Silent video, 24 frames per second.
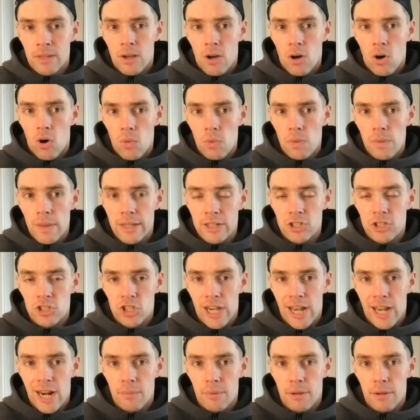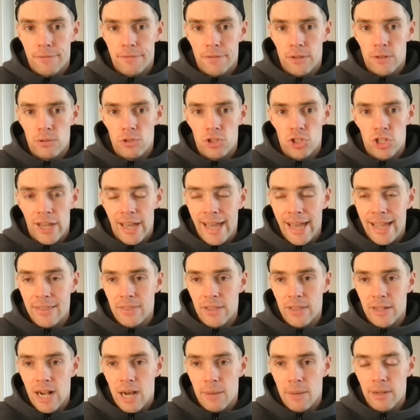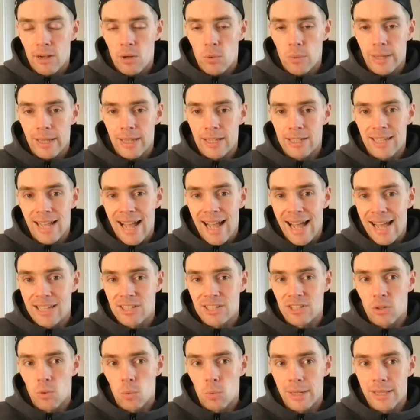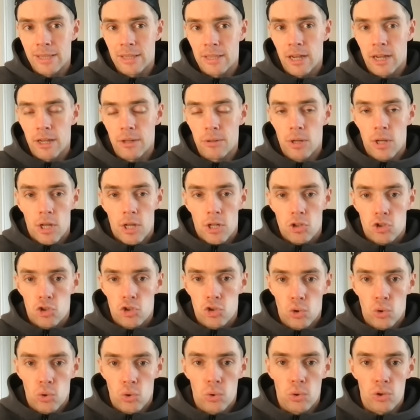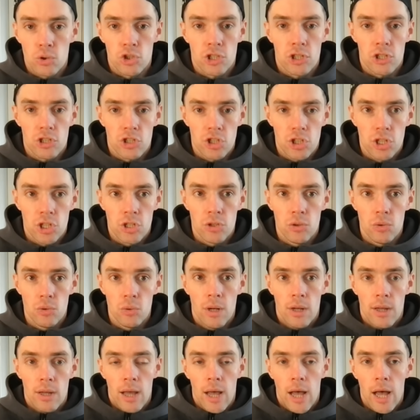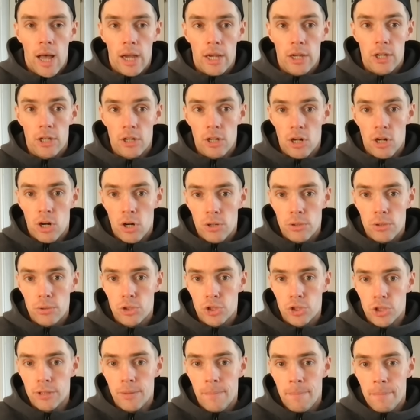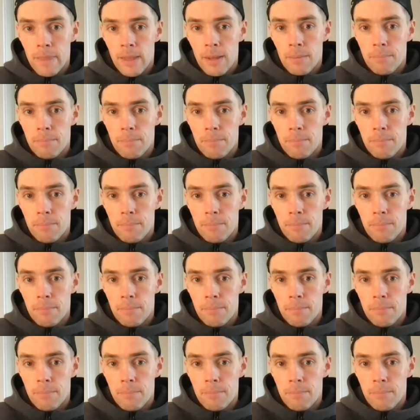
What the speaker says: on this Chalobah future in the coming weeks as the window draws to a conclusion.